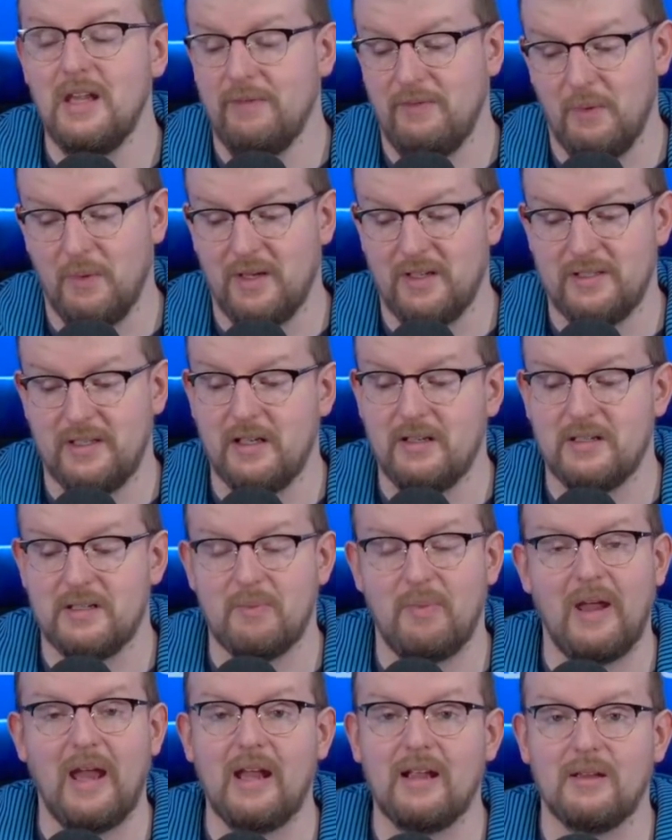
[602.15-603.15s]
If you want to send us
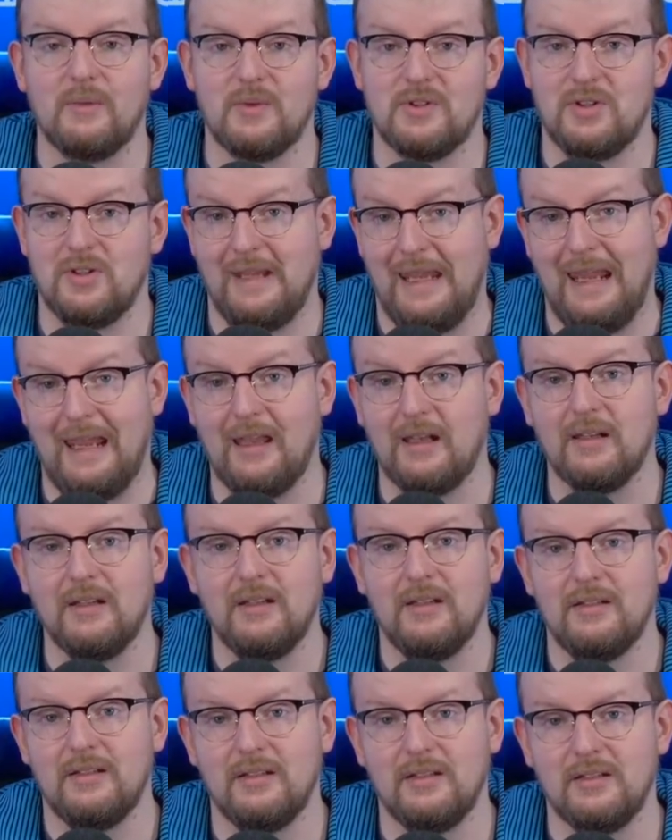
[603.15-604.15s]
a pack, which you can
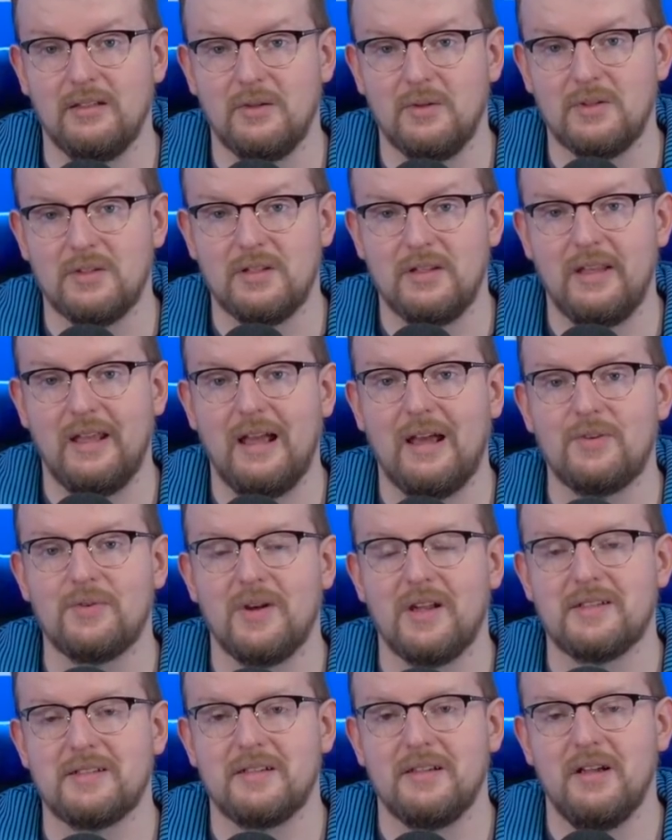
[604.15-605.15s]
do it to the
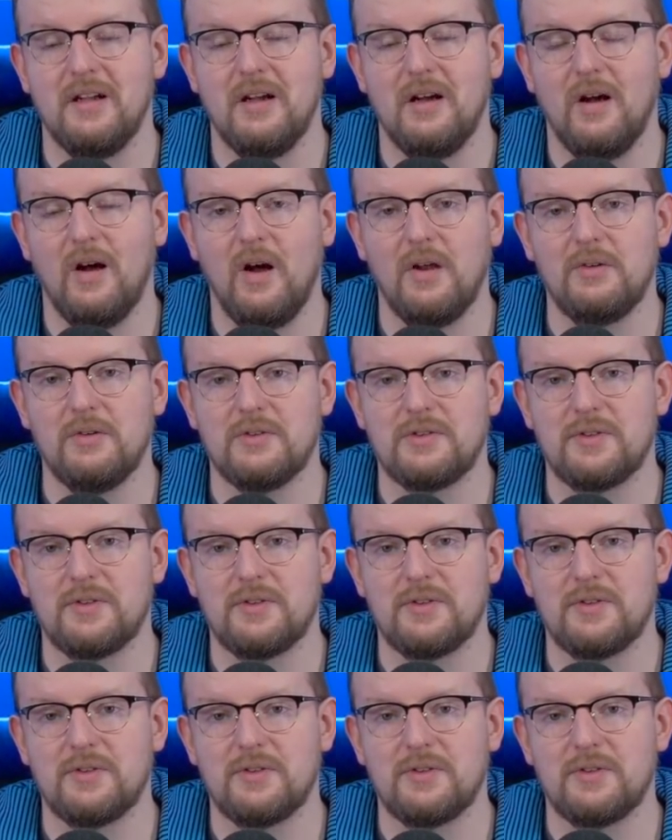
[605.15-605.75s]
address on your